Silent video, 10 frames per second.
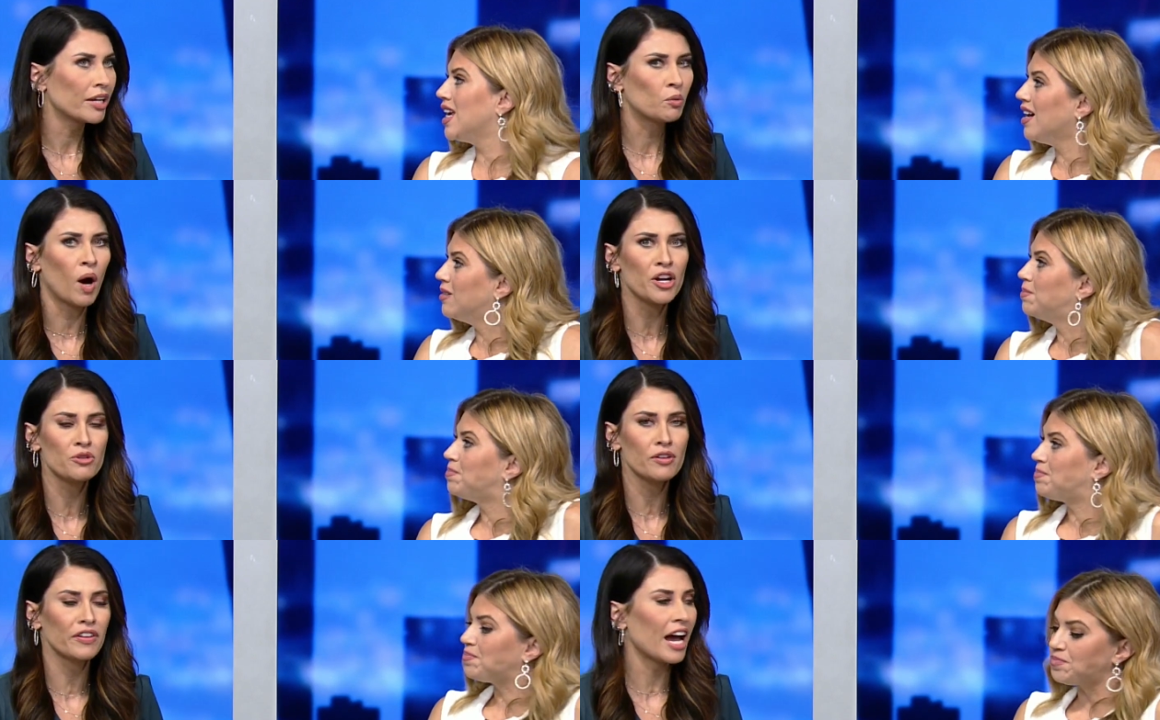Speaker 1: Like, yeah. why are you
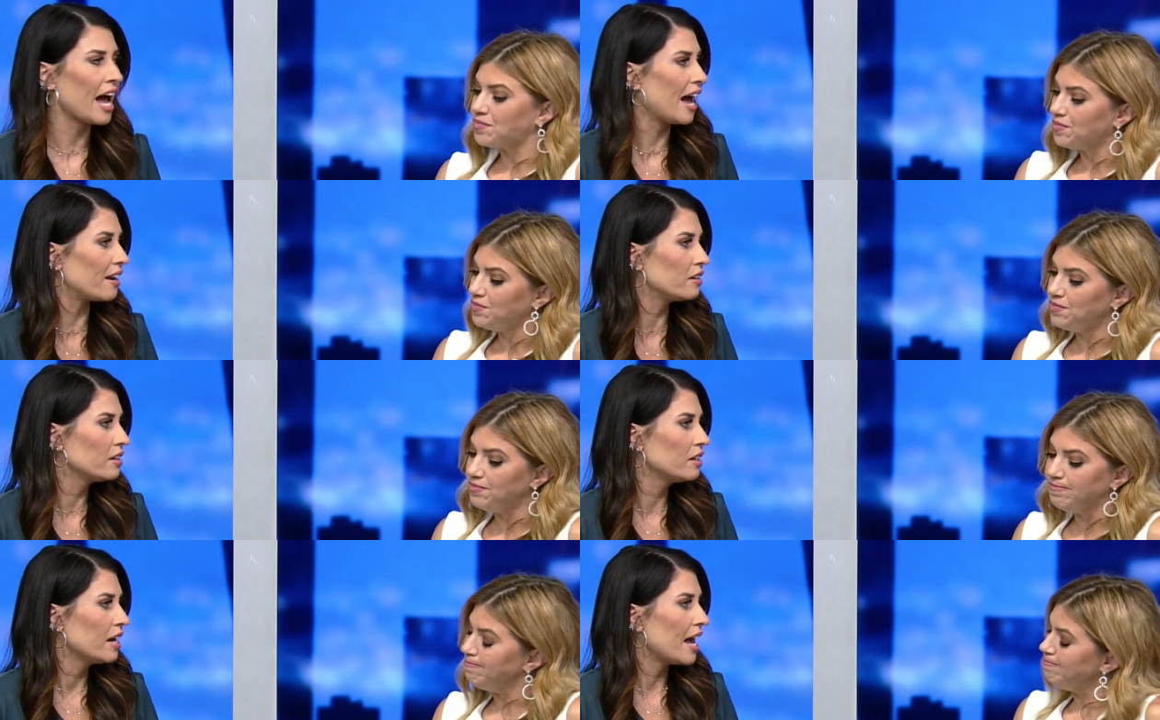stuffing a hat?
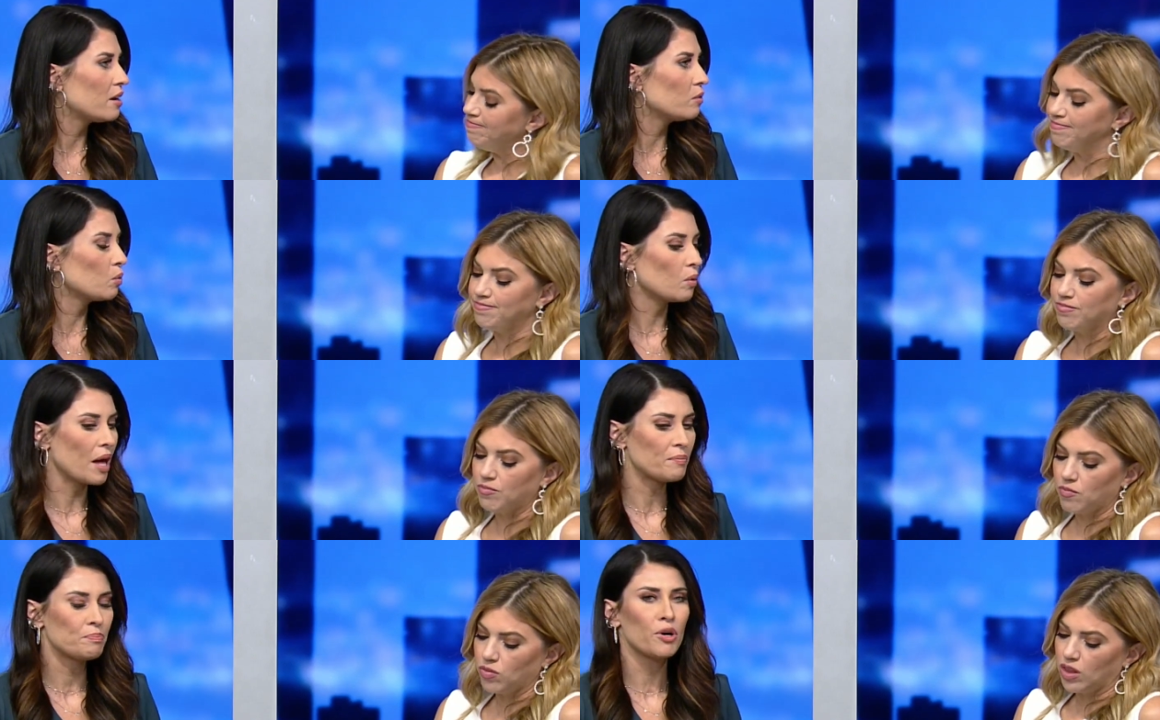and
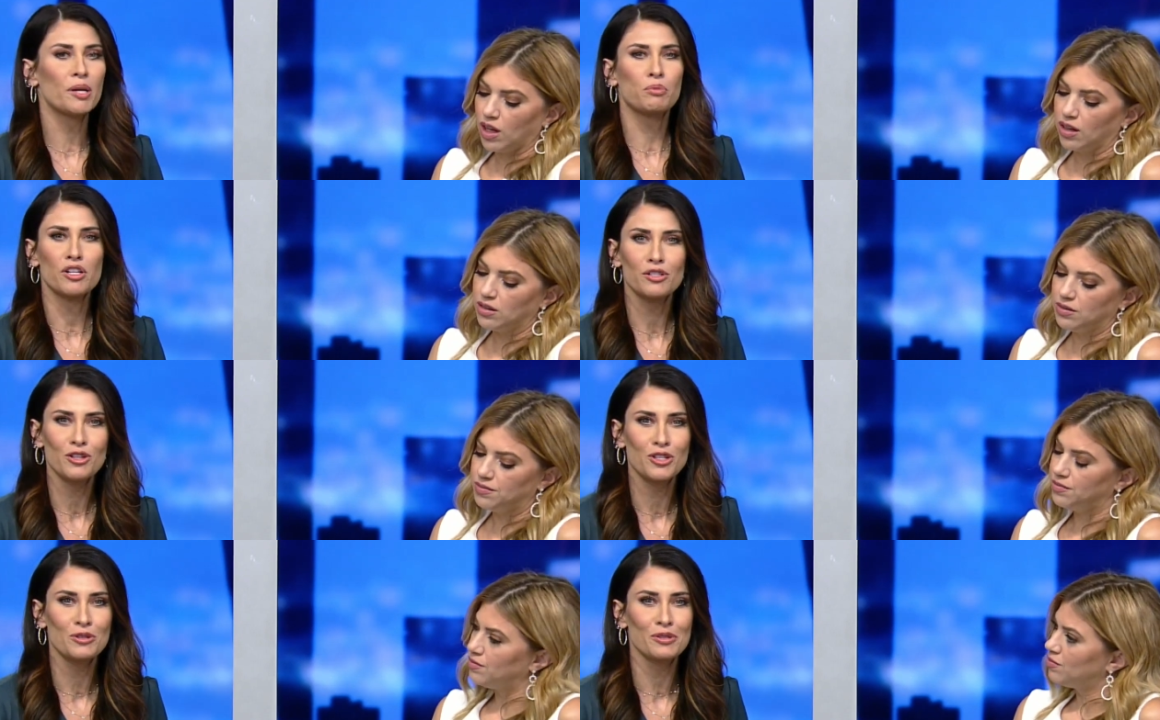and putting
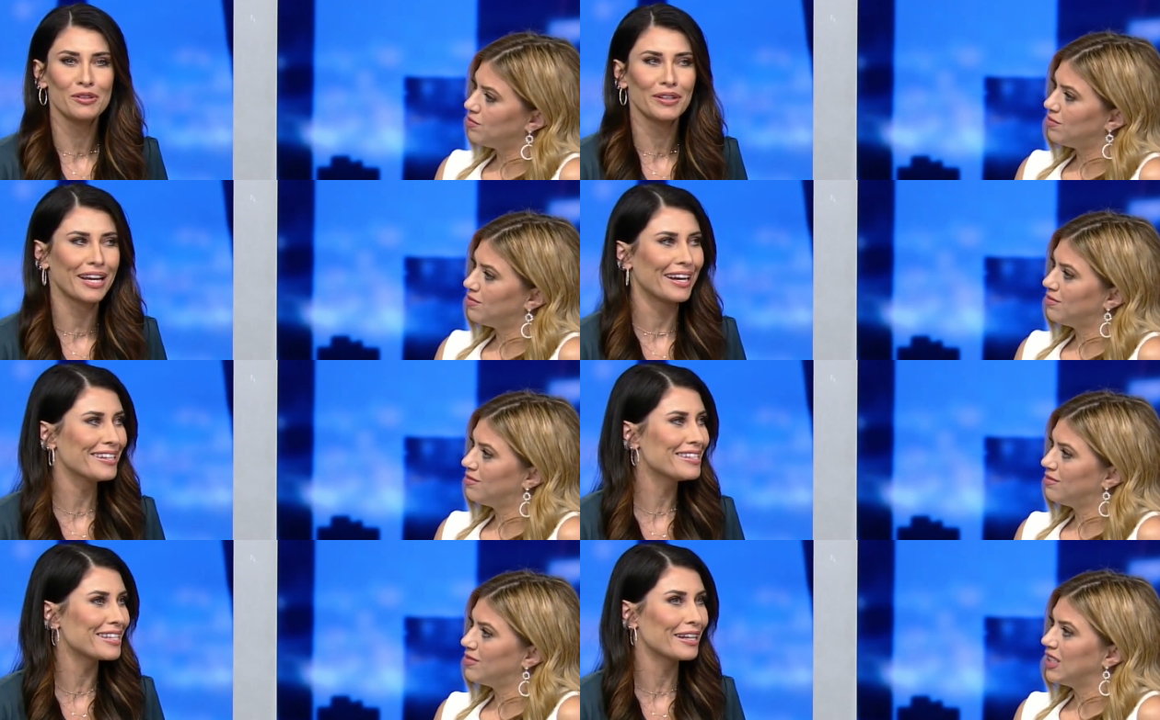princess shoes on the
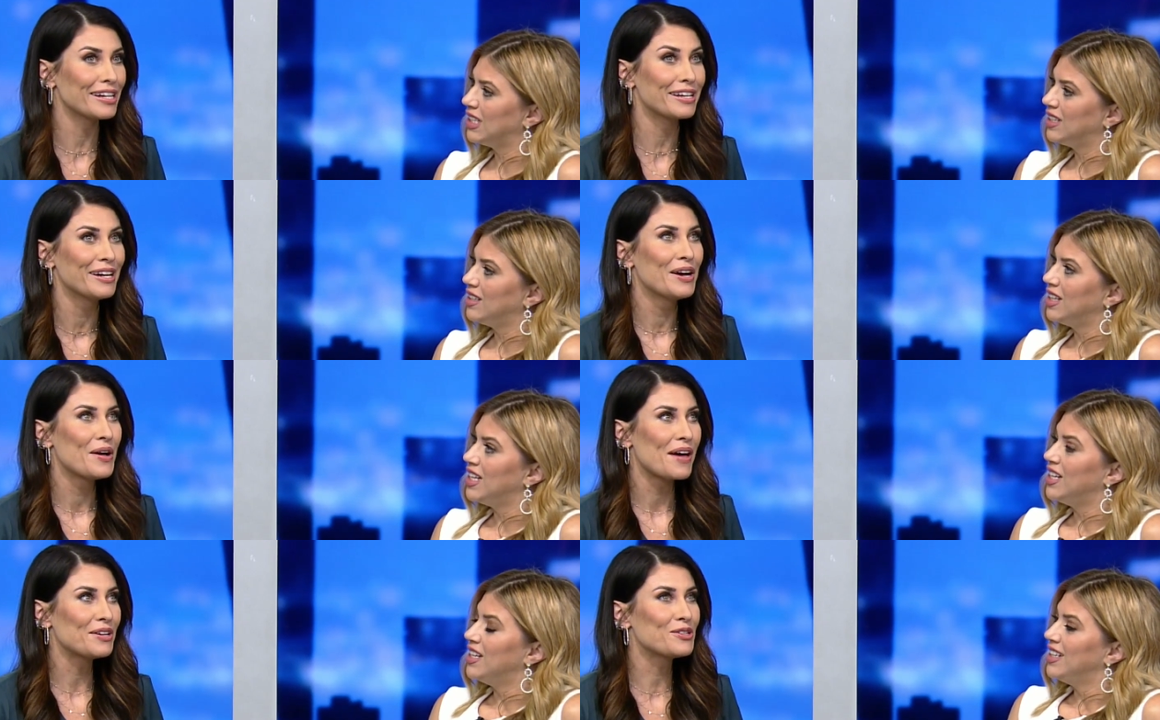kids. Like
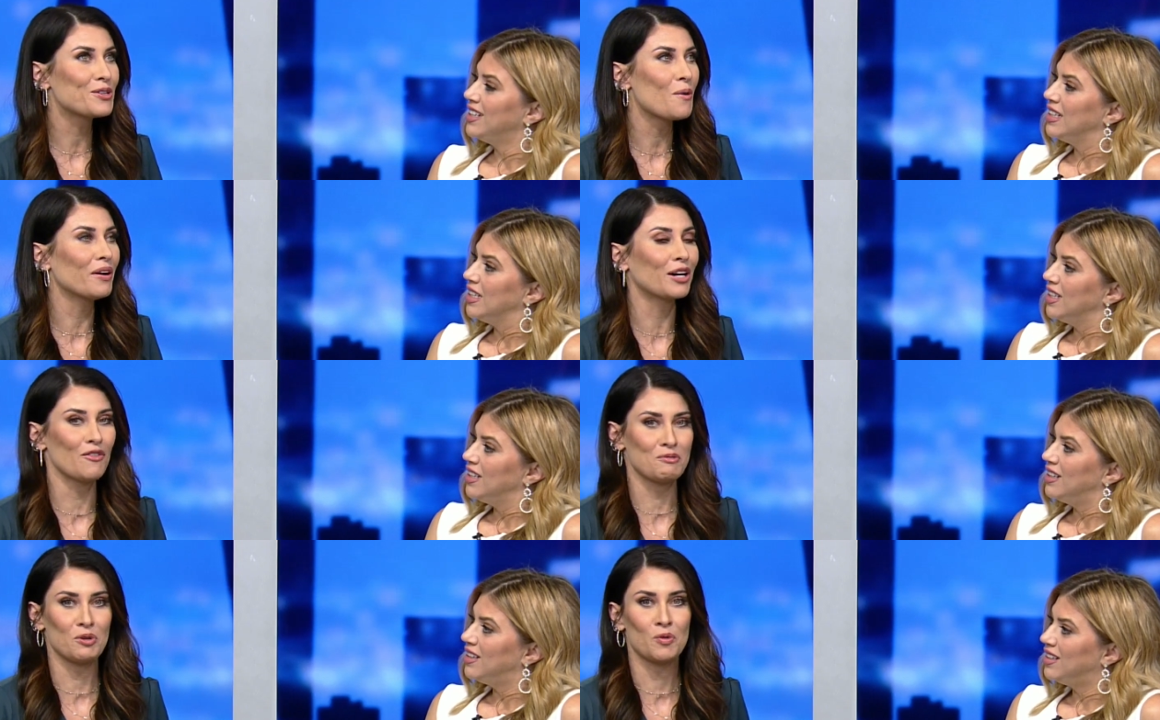that is so
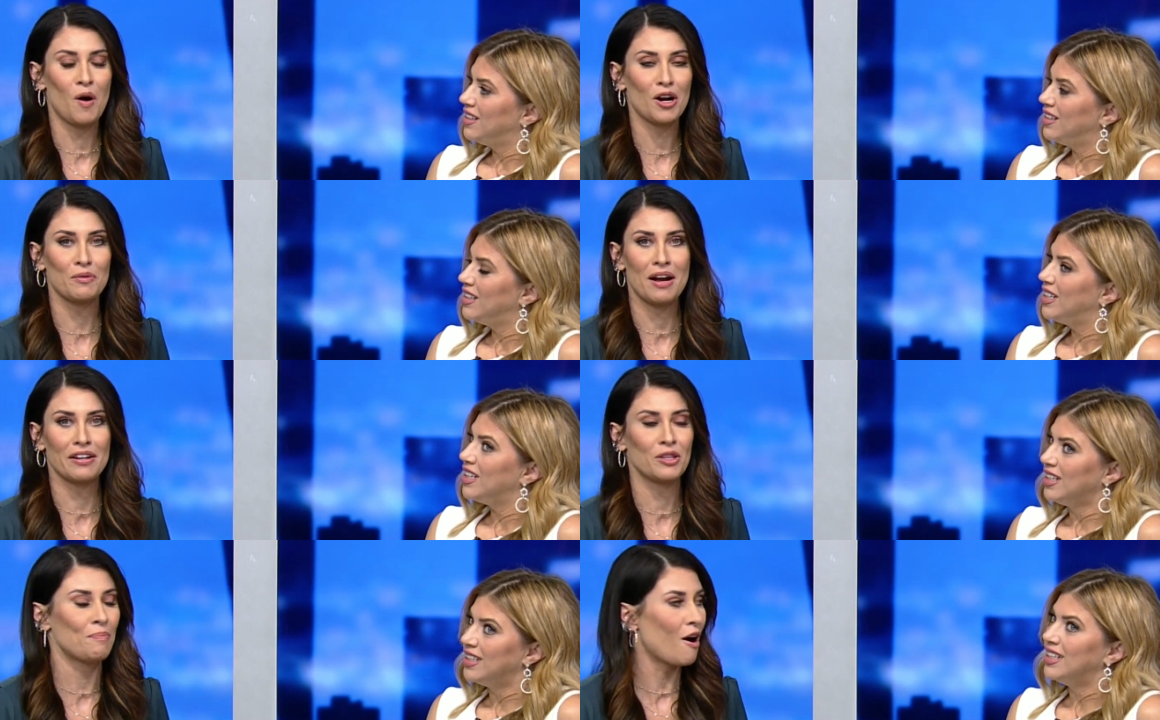uncomfortable to walk around
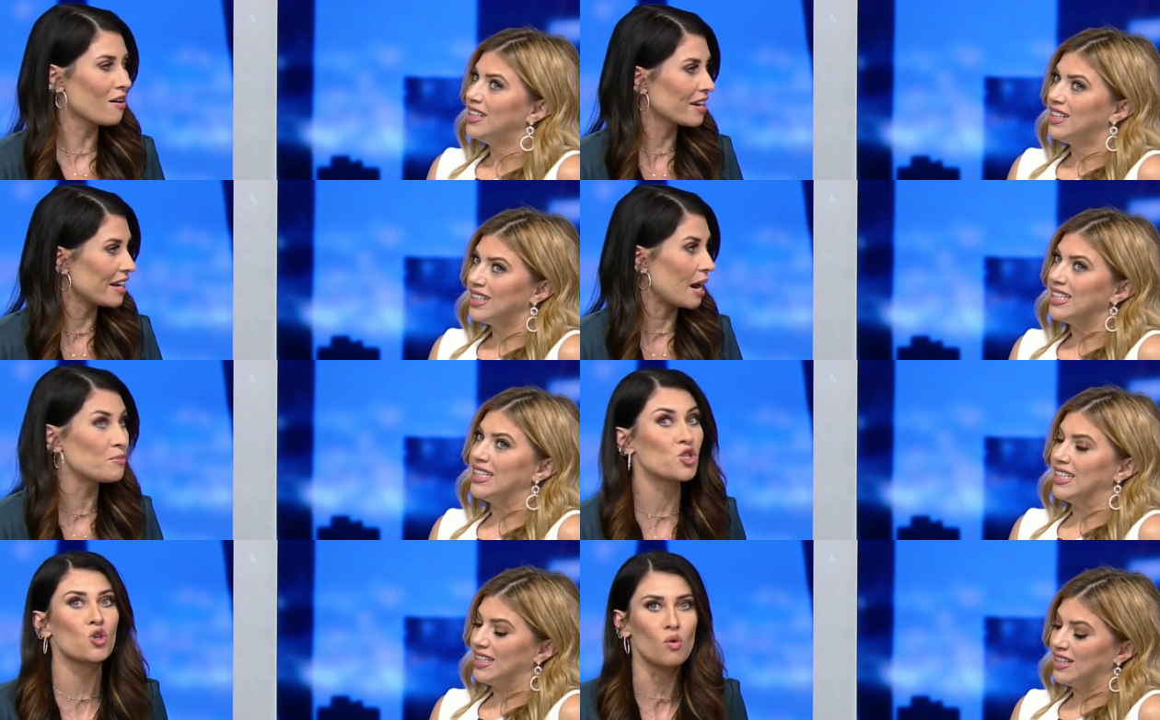in the park and I'm
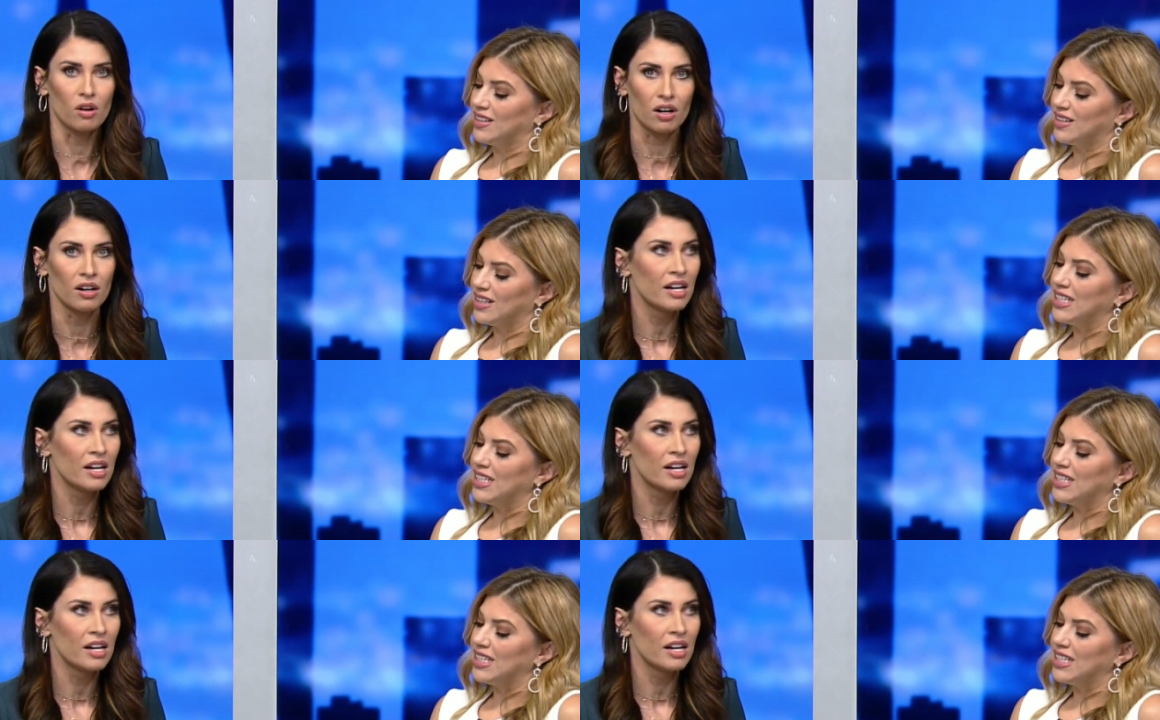sure.